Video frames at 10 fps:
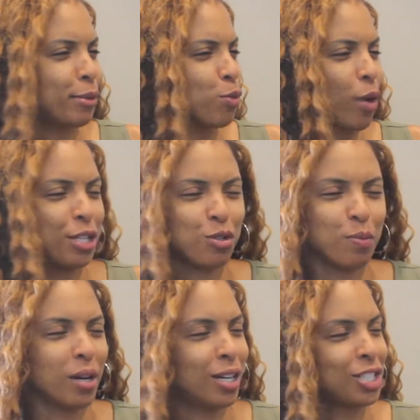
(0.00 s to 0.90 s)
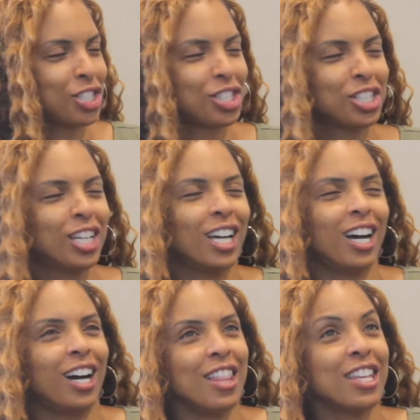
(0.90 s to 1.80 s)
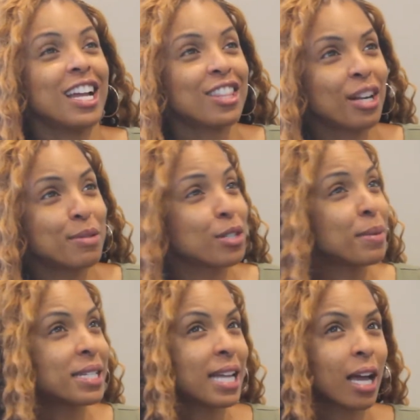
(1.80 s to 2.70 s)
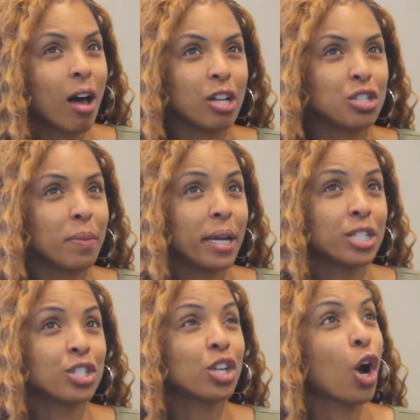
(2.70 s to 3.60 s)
It was way too much. Then I thought I was going to be a psychology major.